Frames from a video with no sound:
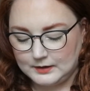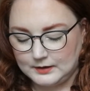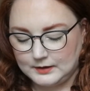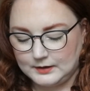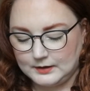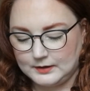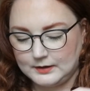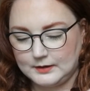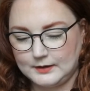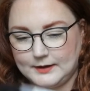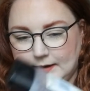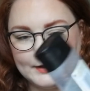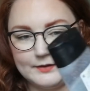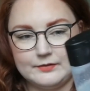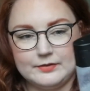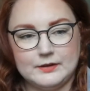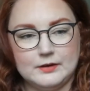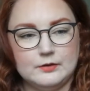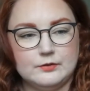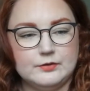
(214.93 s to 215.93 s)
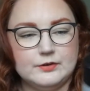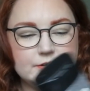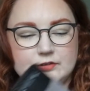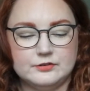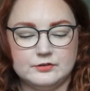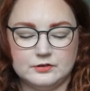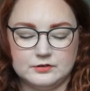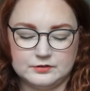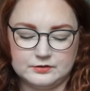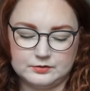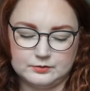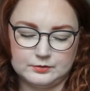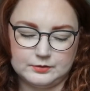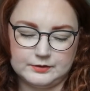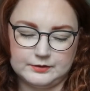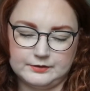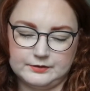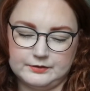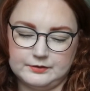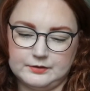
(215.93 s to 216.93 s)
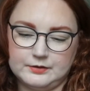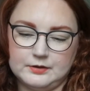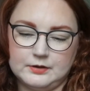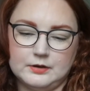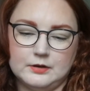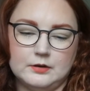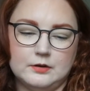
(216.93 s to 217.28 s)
I have the Original Source